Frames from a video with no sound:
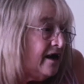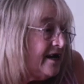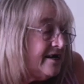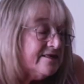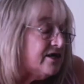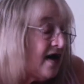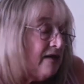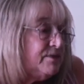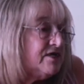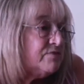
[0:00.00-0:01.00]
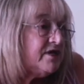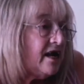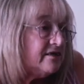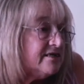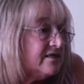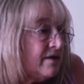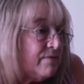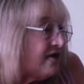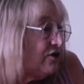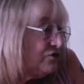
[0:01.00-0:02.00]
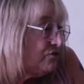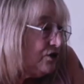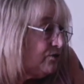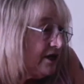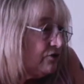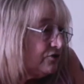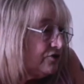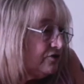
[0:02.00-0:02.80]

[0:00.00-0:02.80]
that you help somebody else. It might not do you any good,